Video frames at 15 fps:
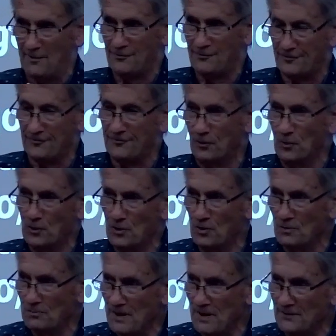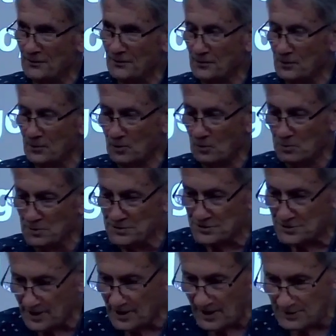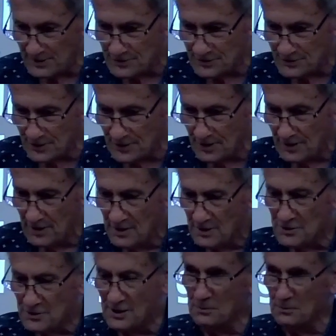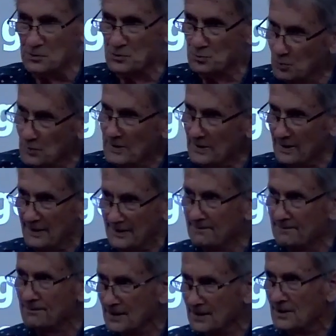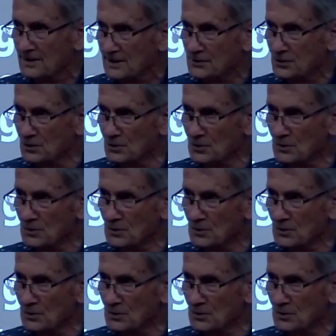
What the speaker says: for her mother-in-law was such that she was willing to